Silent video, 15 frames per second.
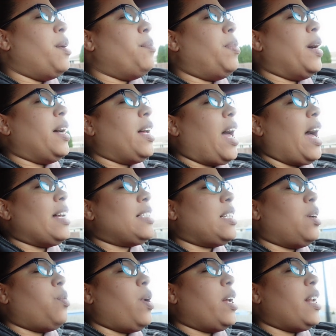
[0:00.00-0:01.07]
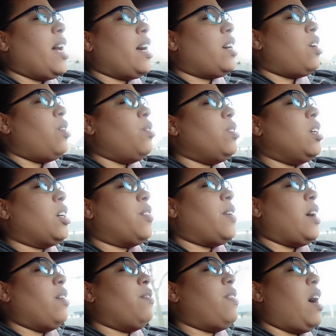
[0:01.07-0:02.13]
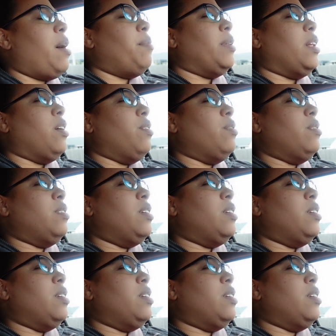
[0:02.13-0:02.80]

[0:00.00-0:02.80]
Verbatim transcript: But I said, why not go look around Five Below?